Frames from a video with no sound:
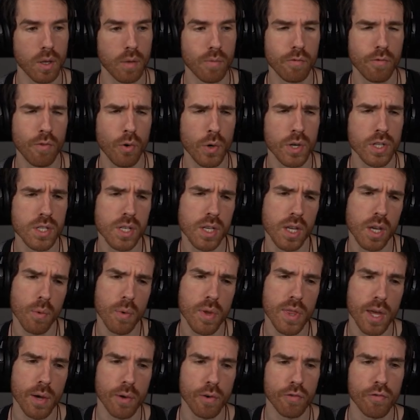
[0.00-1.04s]
I'm voicing it
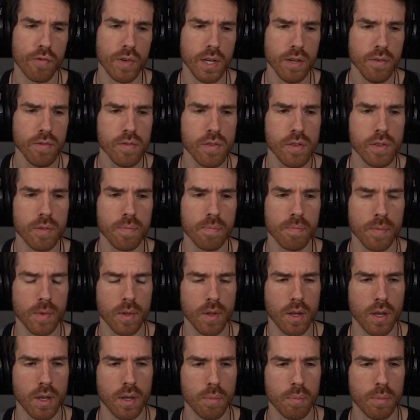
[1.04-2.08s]
without a fifth. I